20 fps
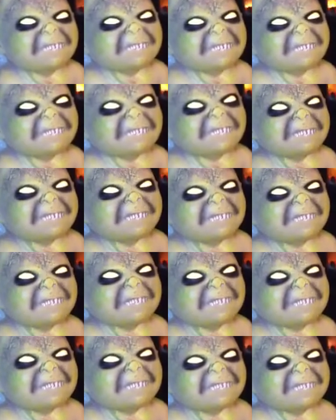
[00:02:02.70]
I'll upload or
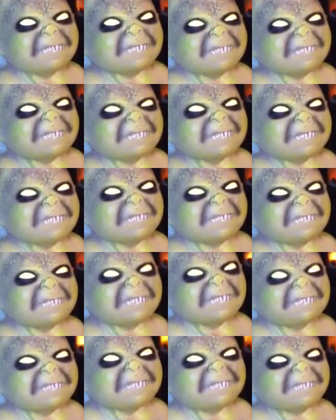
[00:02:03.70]
not, but
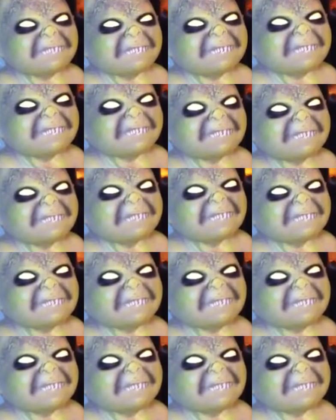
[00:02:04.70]
fingers crossed.